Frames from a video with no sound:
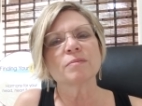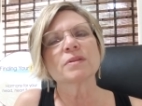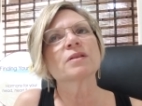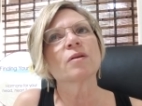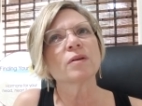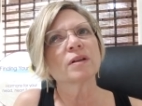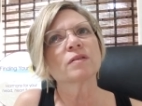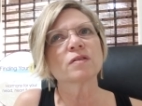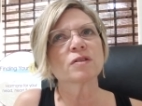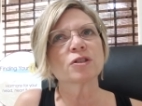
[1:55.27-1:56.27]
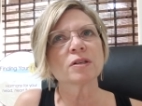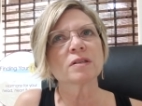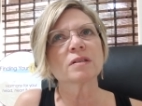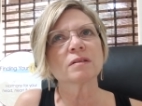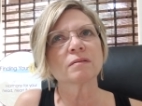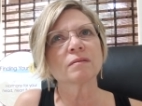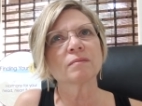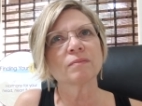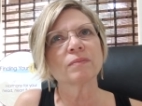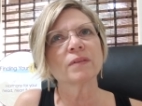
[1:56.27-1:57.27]
So it's just,
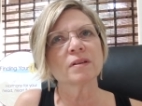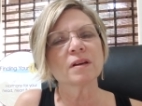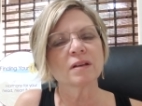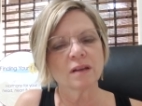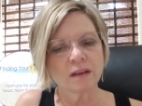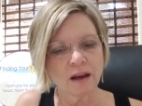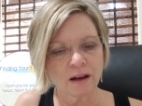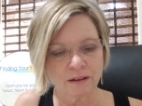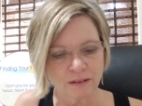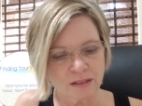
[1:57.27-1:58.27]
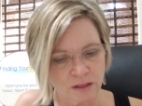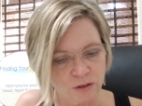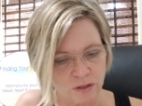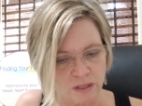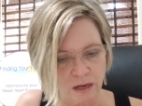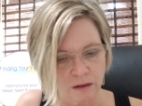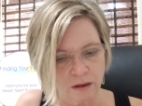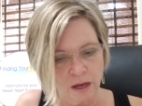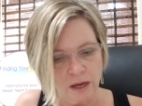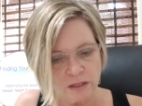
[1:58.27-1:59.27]
yeah, it's interesting.
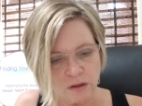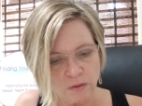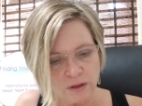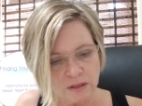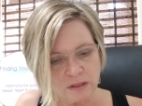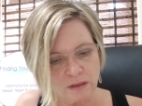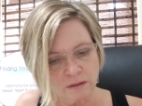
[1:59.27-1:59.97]
So this,